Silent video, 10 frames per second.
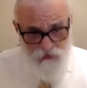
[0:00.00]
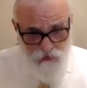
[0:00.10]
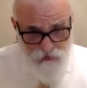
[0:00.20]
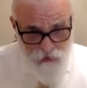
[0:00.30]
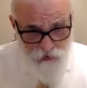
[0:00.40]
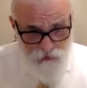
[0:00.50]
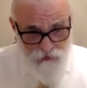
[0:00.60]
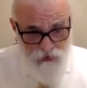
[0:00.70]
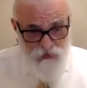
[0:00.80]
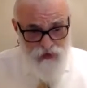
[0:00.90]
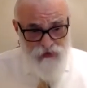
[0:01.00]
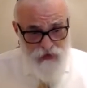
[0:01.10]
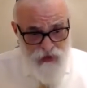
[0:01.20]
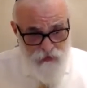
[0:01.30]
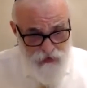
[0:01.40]
Mu baruch ma'amorim shift,
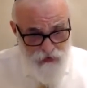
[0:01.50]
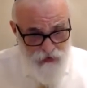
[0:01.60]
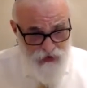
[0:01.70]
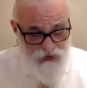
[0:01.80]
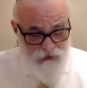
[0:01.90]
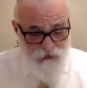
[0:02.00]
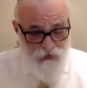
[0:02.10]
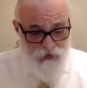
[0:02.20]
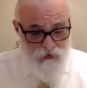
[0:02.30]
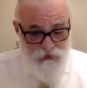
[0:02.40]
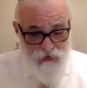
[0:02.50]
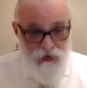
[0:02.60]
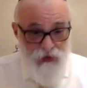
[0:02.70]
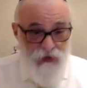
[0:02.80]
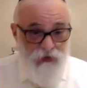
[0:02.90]
as we explained at length in the ma'amorim,
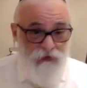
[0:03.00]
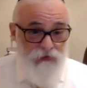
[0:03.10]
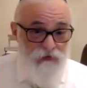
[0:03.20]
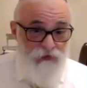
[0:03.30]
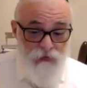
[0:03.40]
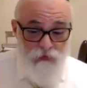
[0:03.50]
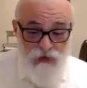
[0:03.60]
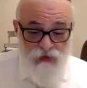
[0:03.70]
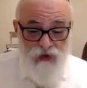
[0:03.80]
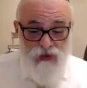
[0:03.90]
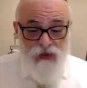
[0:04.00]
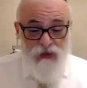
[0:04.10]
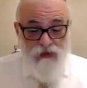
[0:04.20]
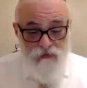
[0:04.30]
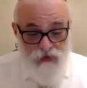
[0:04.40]

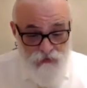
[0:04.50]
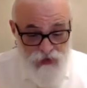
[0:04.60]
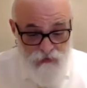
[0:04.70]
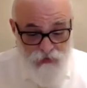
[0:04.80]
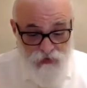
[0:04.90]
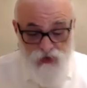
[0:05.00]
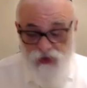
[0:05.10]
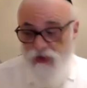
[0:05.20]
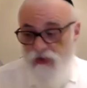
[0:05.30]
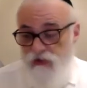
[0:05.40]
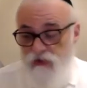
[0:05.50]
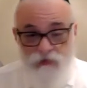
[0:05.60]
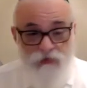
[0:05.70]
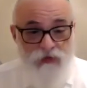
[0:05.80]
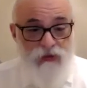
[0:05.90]
previously, the ma'amor Rosh Hashanah,
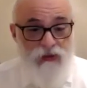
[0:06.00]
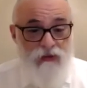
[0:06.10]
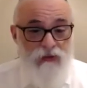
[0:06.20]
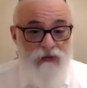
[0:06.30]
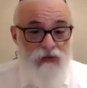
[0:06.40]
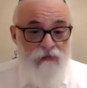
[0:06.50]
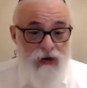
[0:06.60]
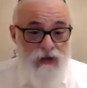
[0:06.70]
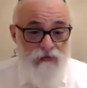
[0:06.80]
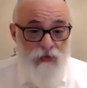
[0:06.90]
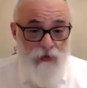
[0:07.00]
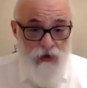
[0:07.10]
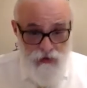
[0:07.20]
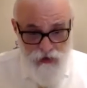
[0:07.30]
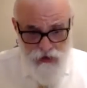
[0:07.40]
that you need the maisa
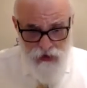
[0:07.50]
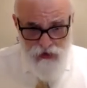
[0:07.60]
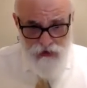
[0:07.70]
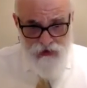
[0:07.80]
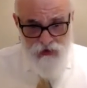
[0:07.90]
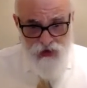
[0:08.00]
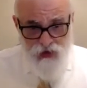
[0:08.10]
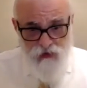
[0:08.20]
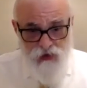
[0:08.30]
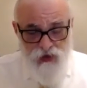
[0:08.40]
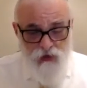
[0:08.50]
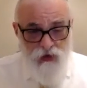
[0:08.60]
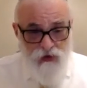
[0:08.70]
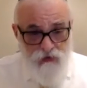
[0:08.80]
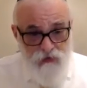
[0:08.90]
b'peil of the shoifer as
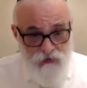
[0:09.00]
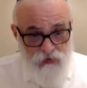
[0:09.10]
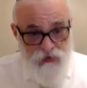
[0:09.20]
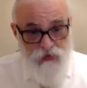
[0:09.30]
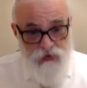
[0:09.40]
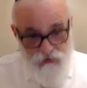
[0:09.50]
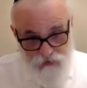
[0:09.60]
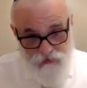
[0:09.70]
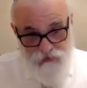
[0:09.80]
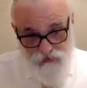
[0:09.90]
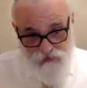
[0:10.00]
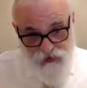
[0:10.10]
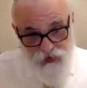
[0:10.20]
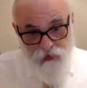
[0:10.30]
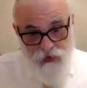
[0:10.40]
well, so it's
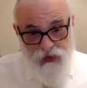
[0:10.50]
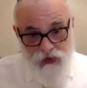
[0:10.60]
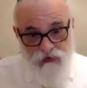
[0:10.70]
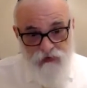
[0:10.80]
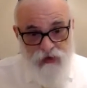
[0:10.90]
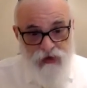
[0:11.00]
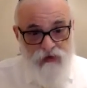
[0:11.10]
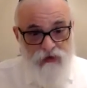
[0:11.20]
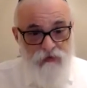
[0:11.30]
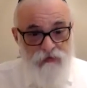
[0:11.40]
dibur and even maisa.